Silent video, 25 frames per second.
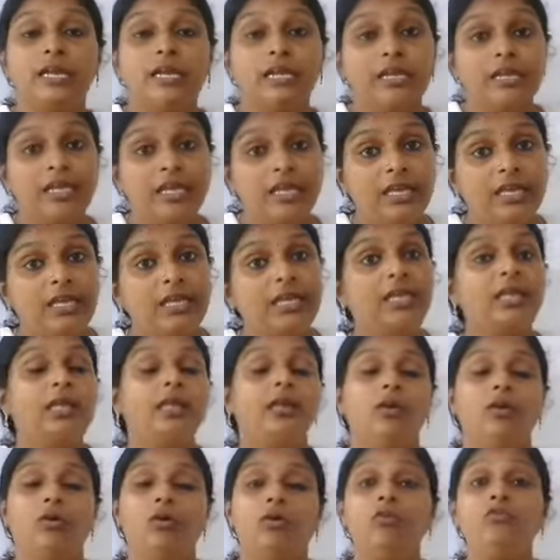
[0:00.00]

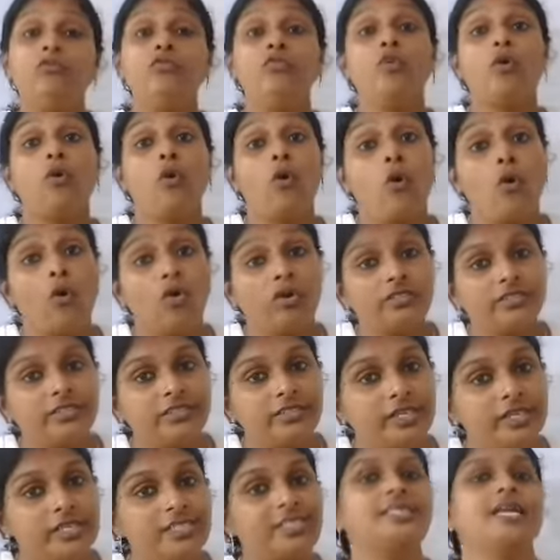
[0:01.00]
Degree of
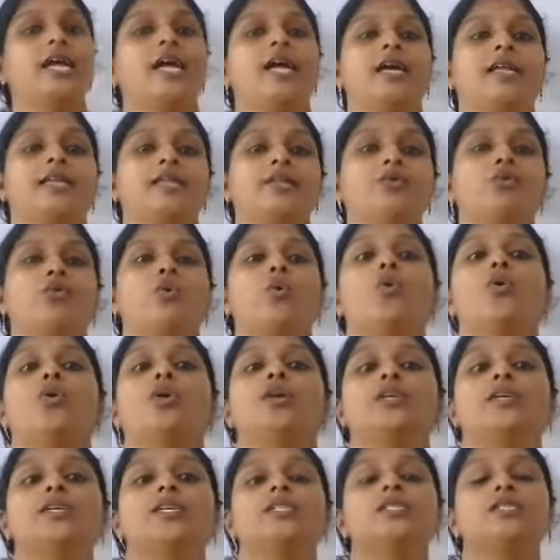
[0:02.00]
hotness and
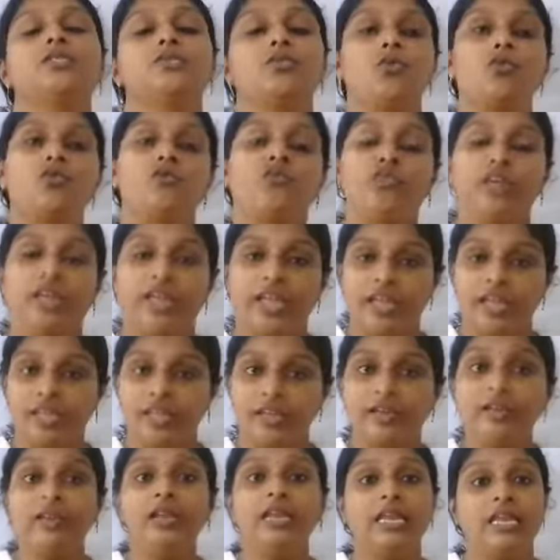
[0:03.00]
coldness of
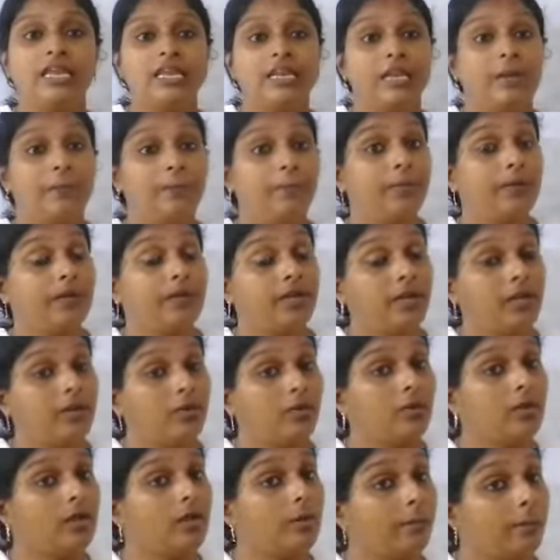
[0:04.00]
air in a
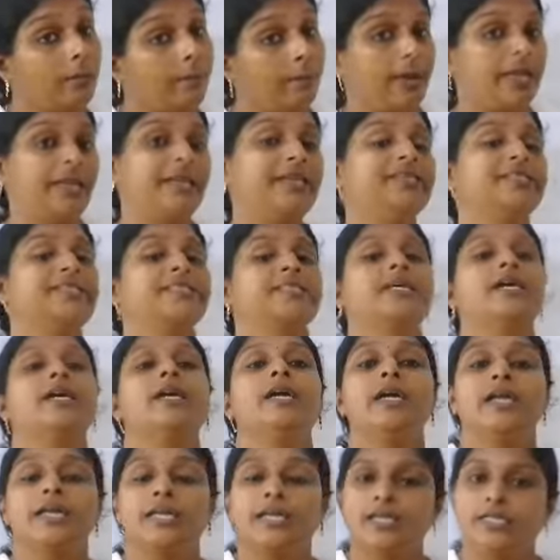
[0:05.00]
particular place
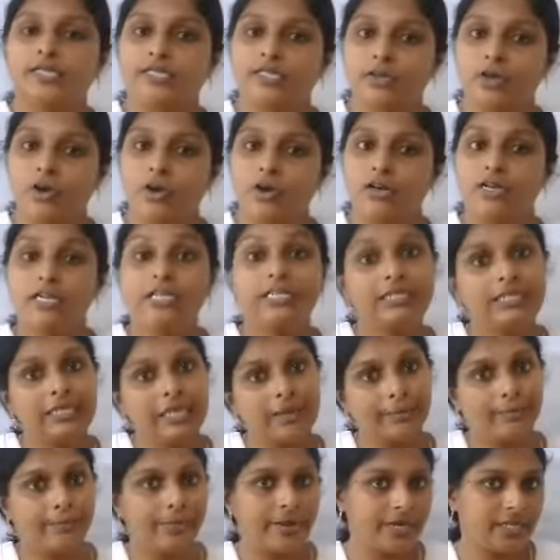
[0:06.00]
is called
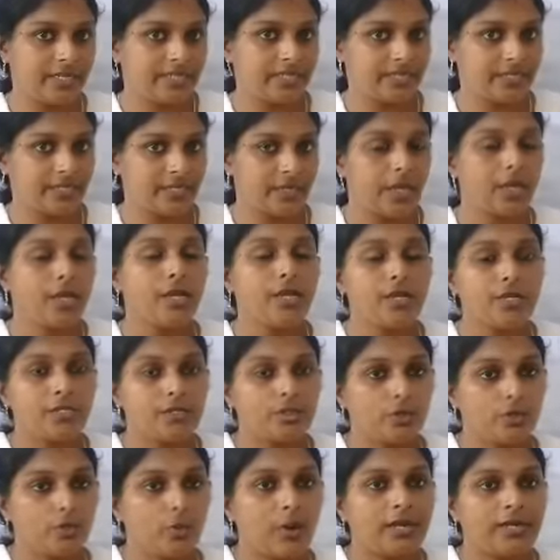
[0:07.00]
temperature.
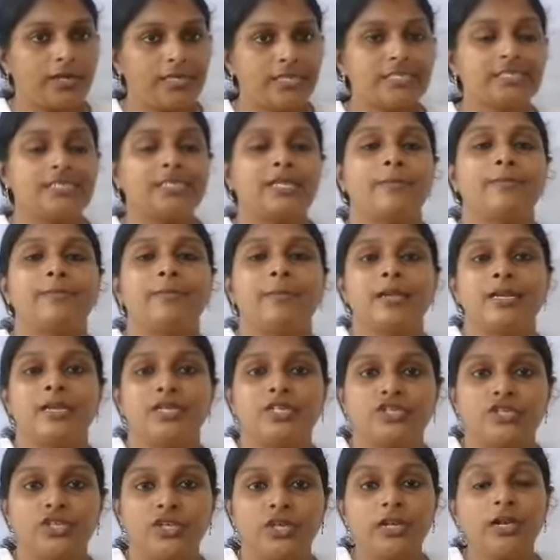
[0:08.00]
So what is
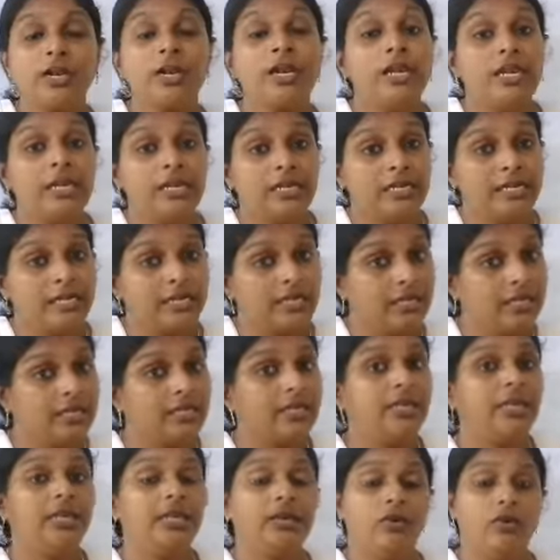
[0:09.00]
temperature?
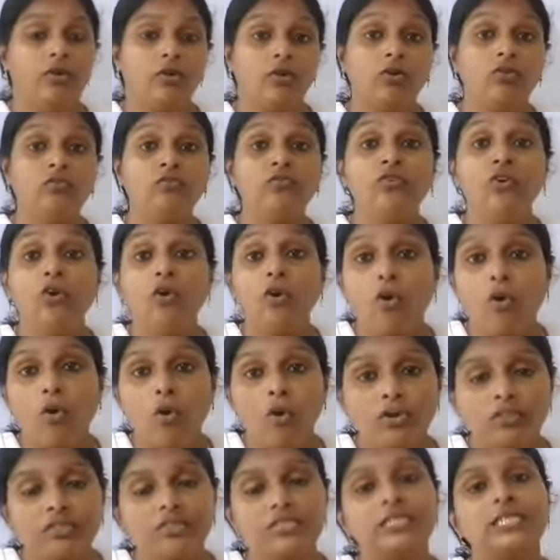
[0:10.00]
Degree of
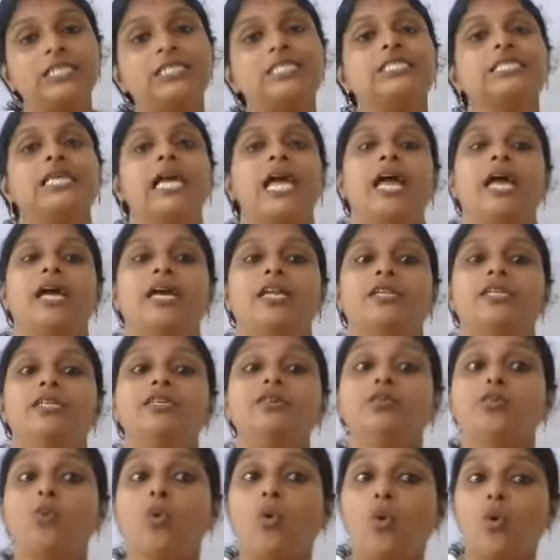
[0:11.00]
hotness
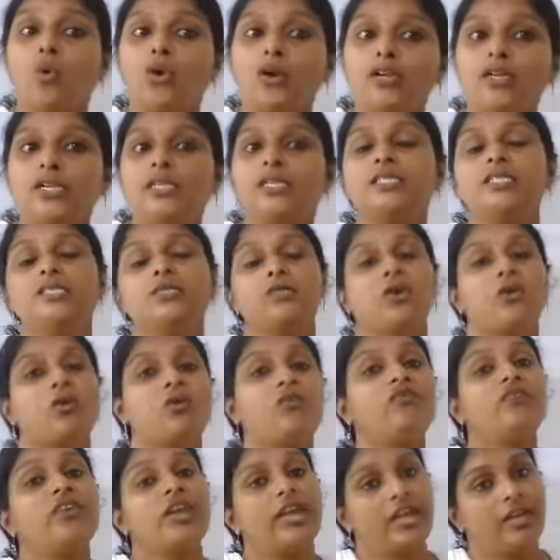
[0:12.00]
and coldness
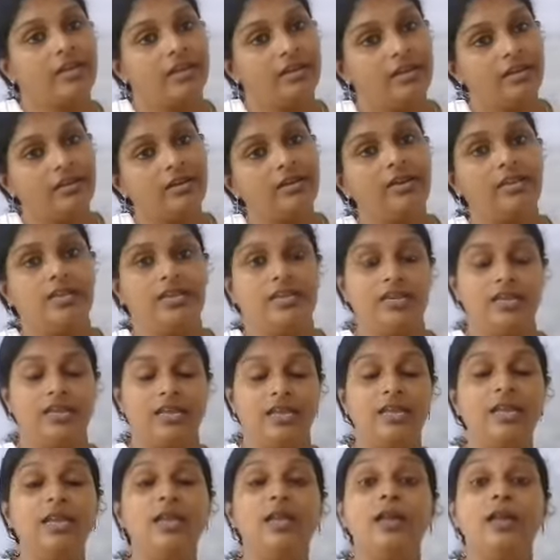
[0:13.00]
of air in
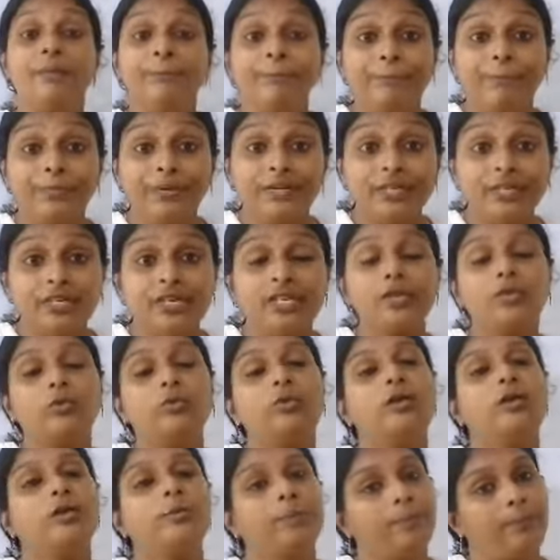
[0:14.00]
a
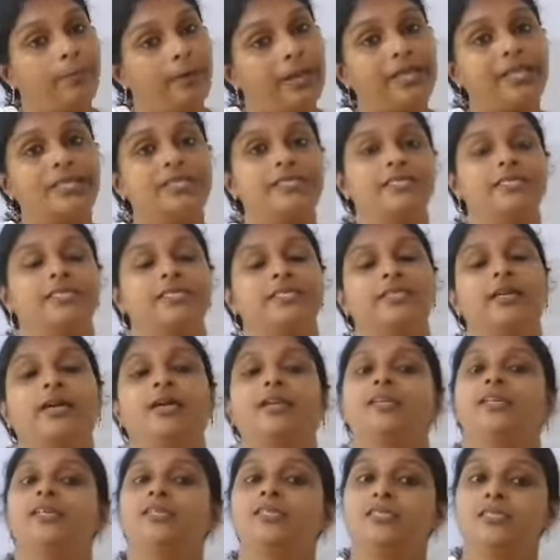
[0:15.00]
particular place,
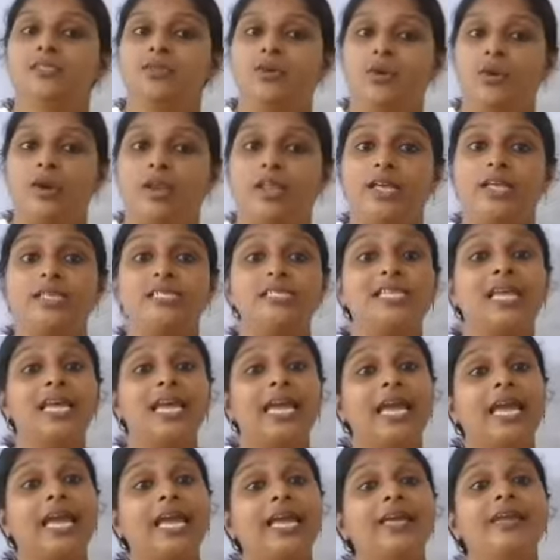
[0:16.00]
that is known as
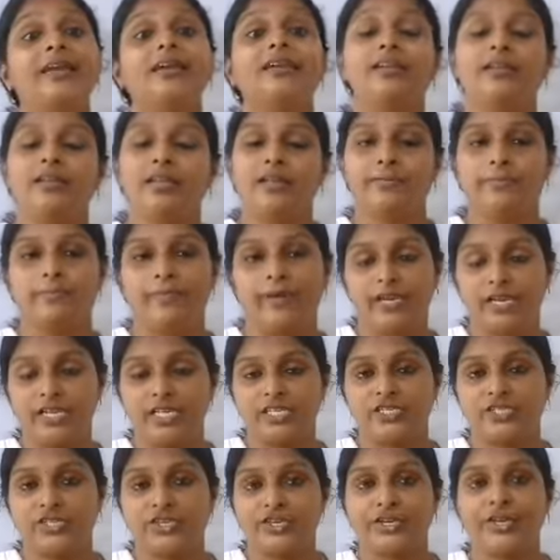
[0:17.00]
air
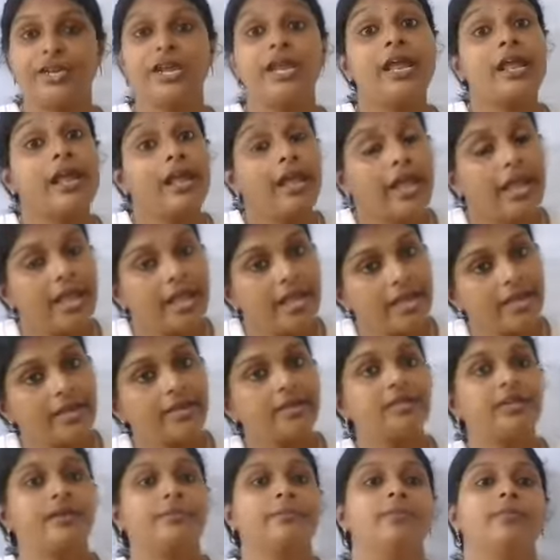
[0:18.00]
temperature.
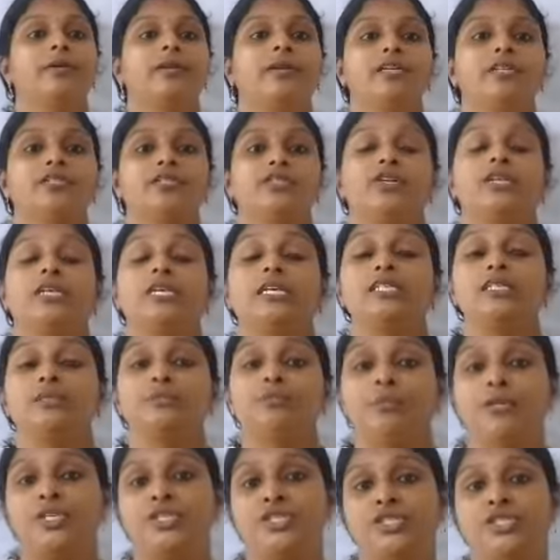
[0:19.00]
Air temperature is
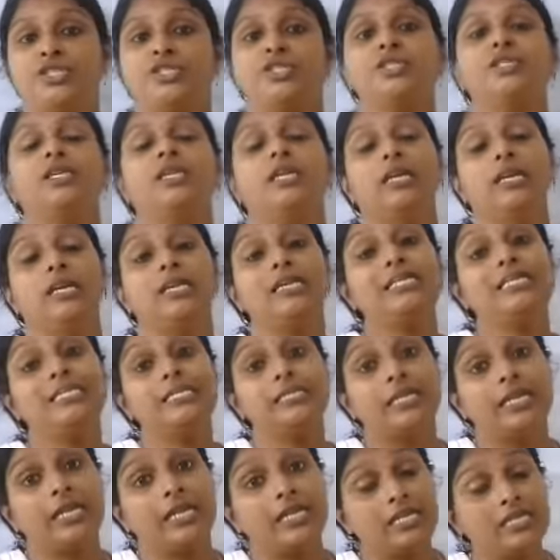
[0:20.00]
measured in
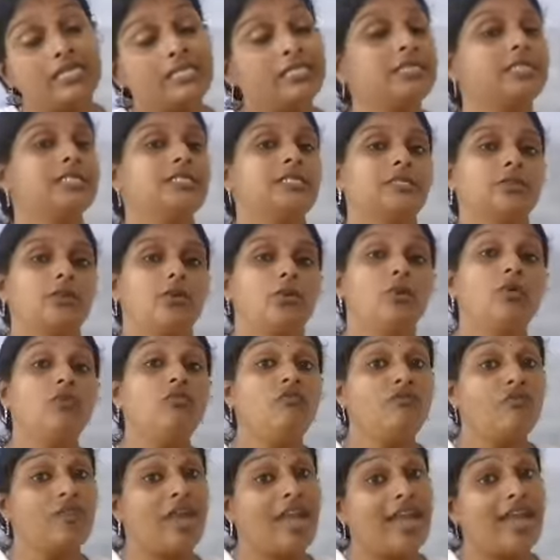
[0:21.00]
Celsius or
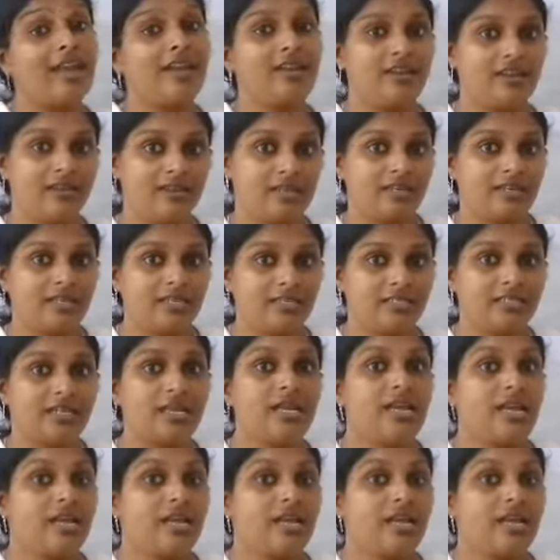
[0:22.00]
Fahrenheit.